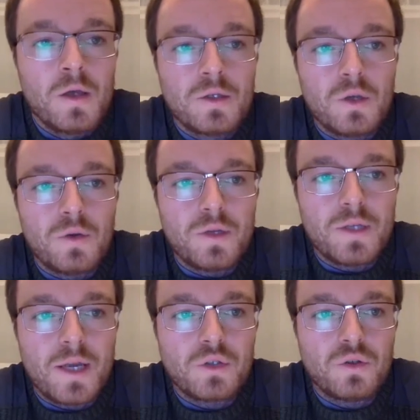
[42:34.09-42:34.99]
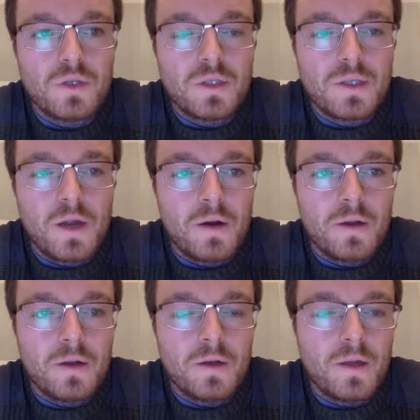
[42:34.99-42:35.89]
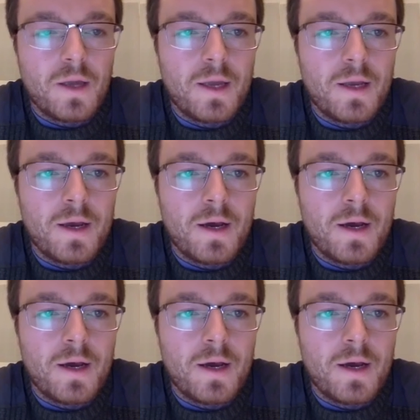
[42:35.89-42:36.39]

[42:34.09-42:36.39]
So this actually started in